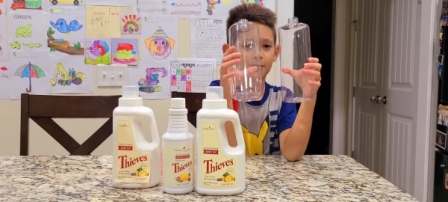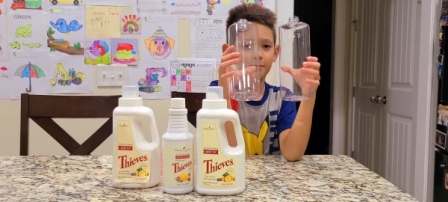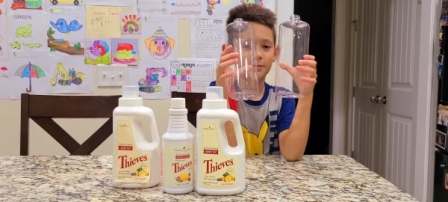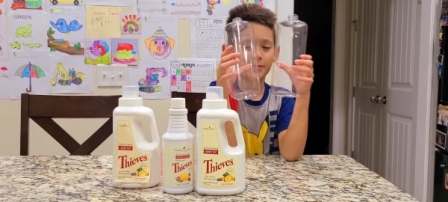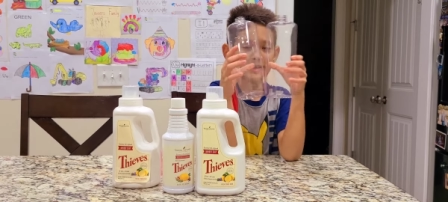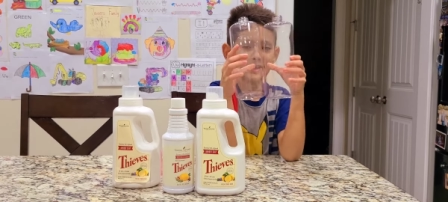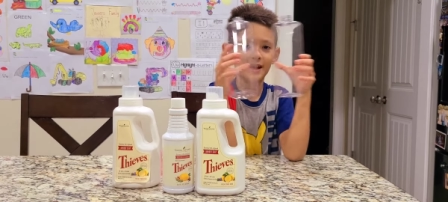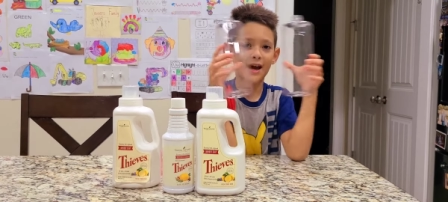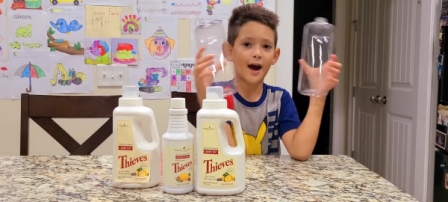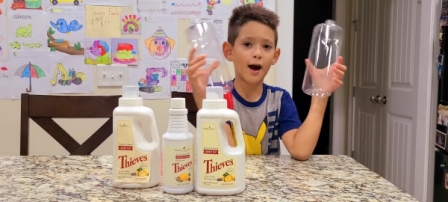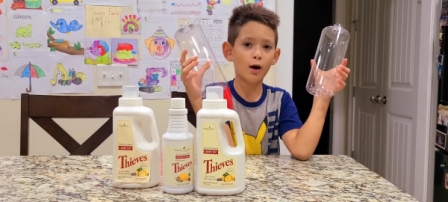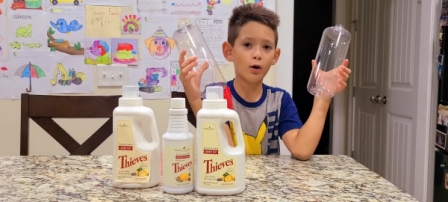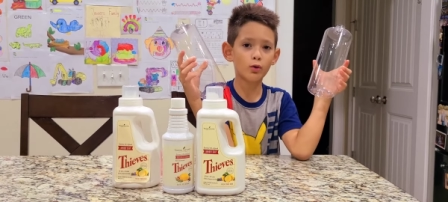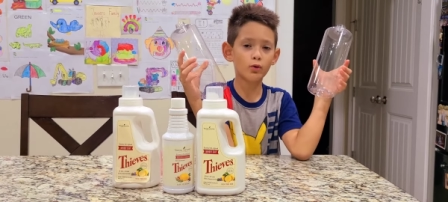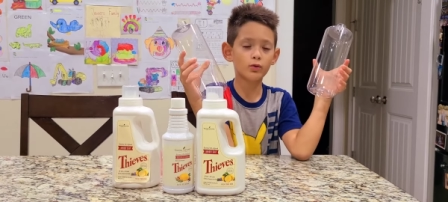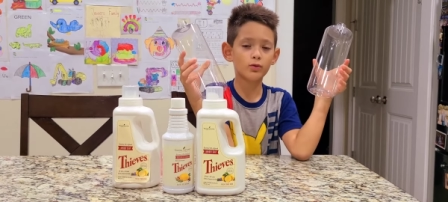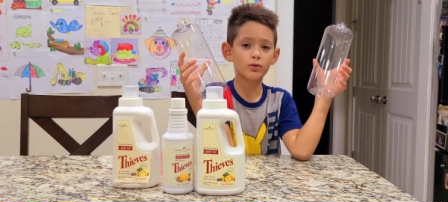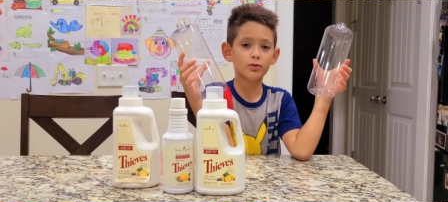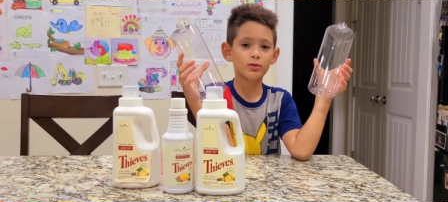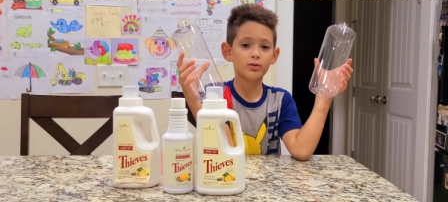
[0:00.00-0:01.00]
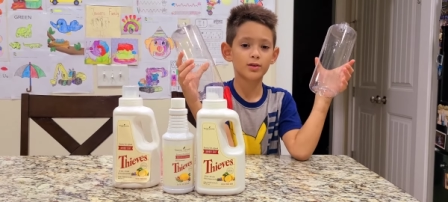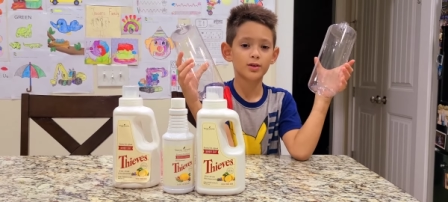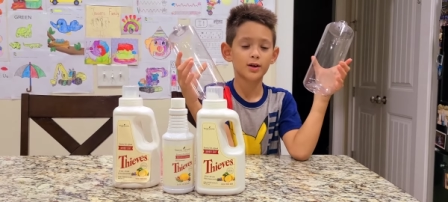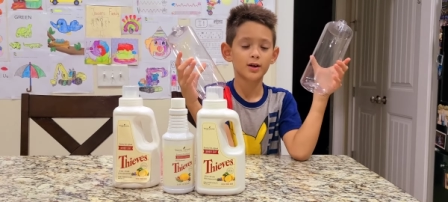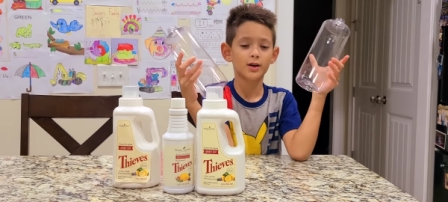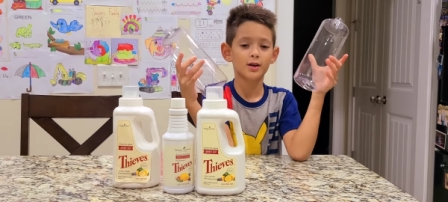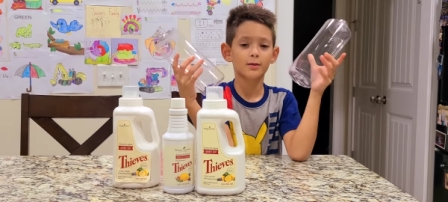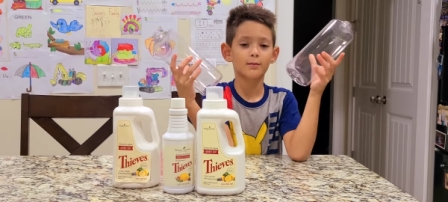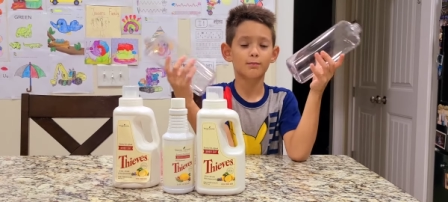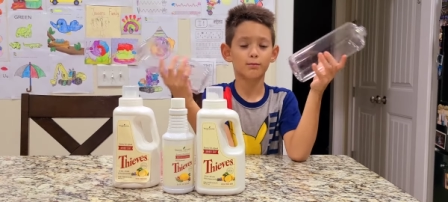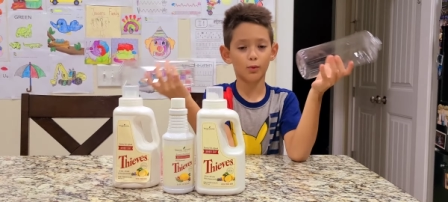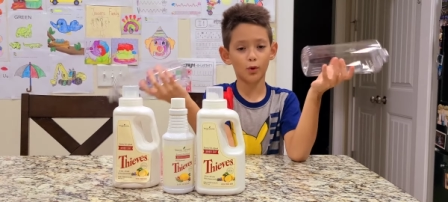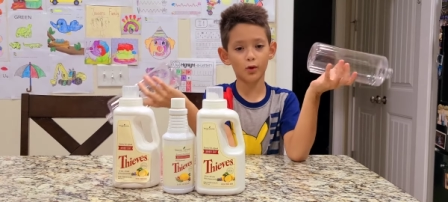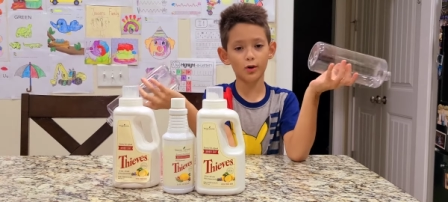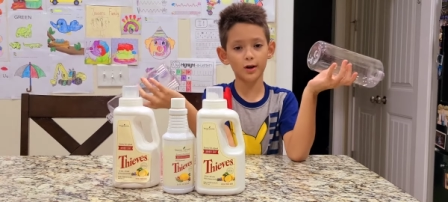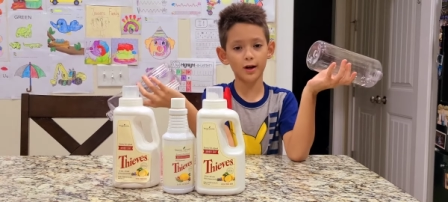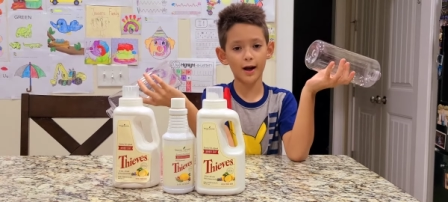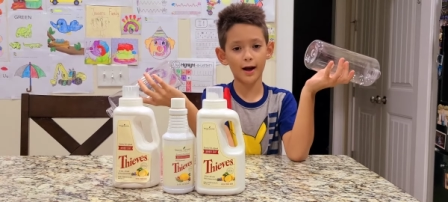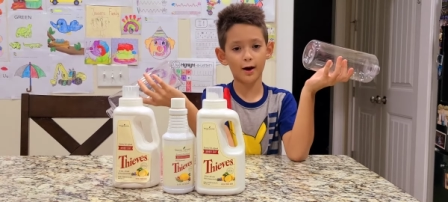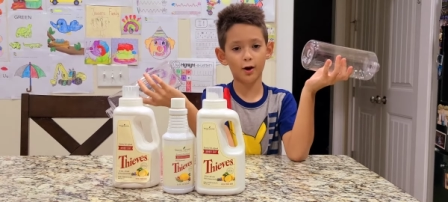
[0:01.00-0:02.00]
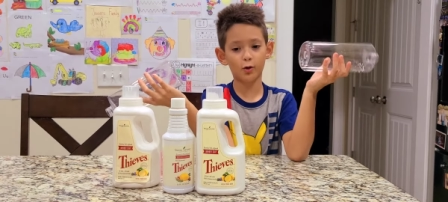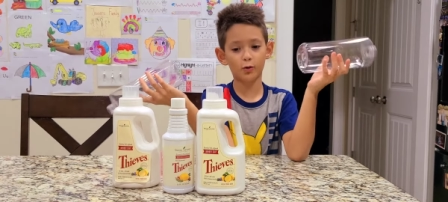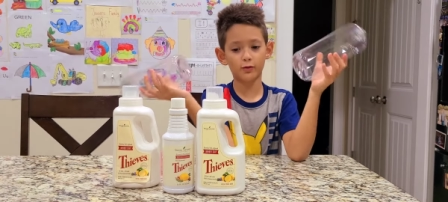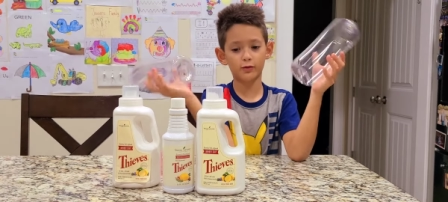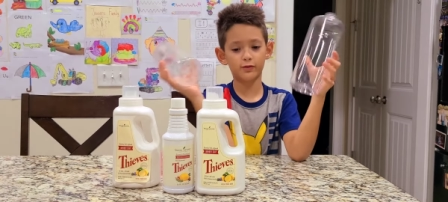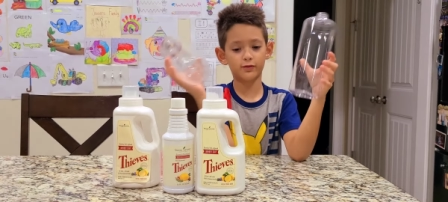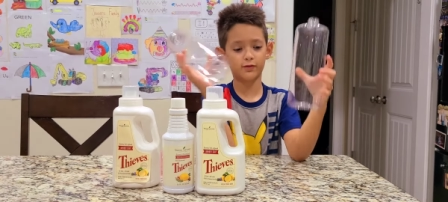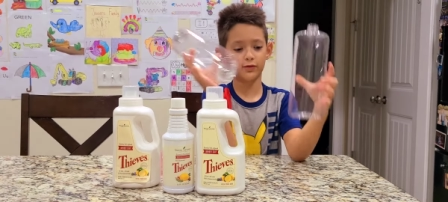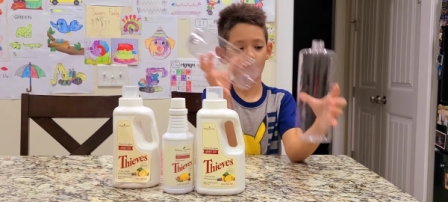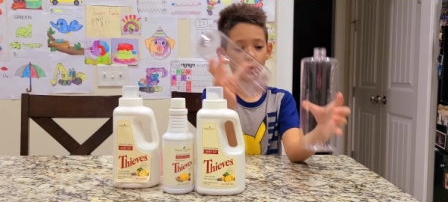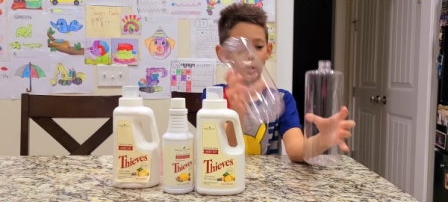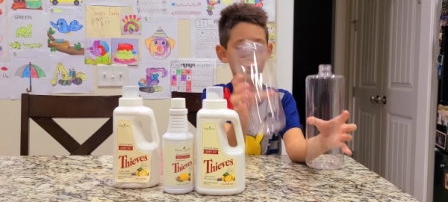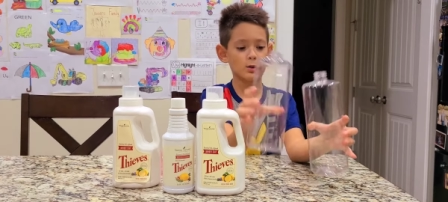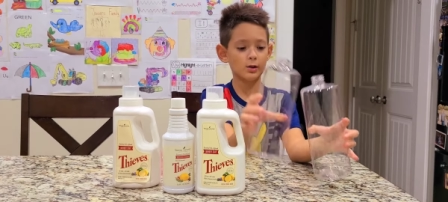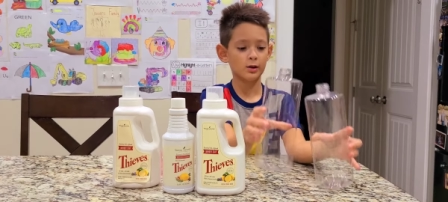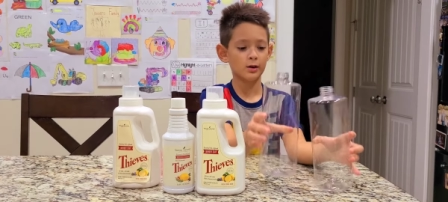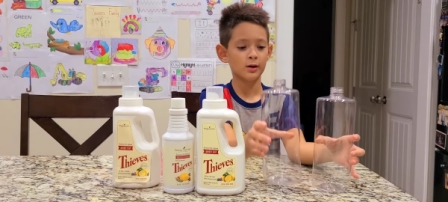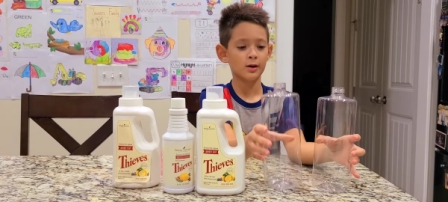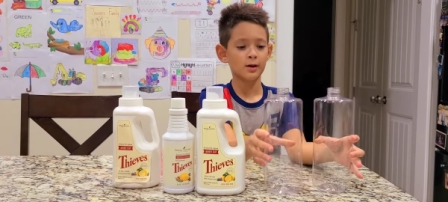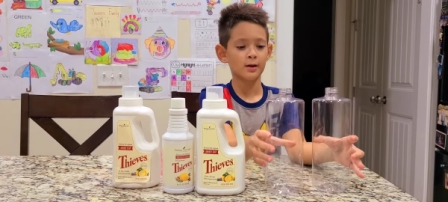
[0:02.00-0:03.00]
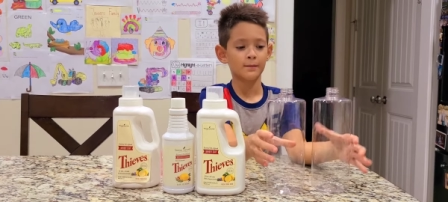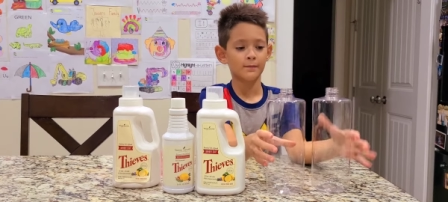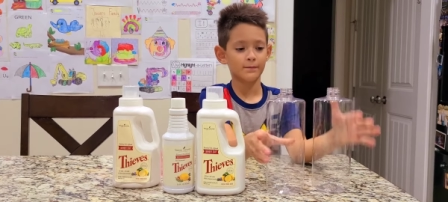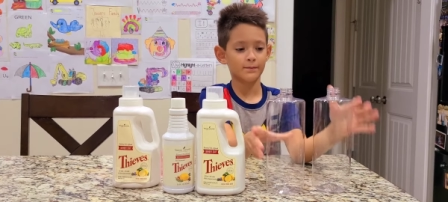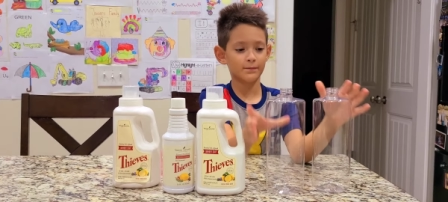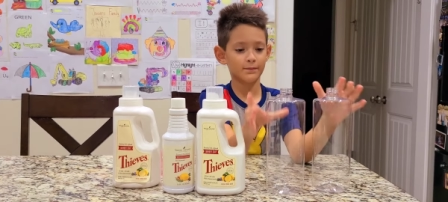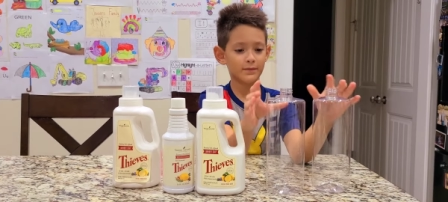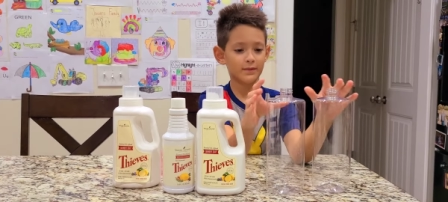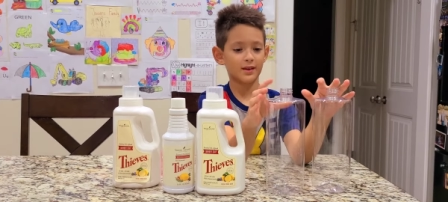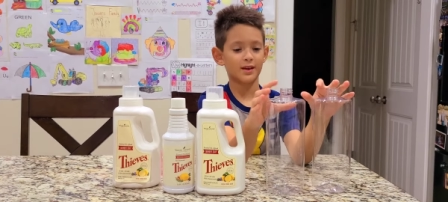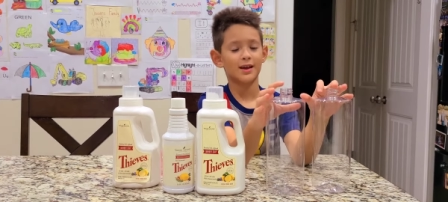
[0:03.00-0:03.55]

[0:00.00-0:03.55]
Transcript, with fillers: be help more helpful hmm,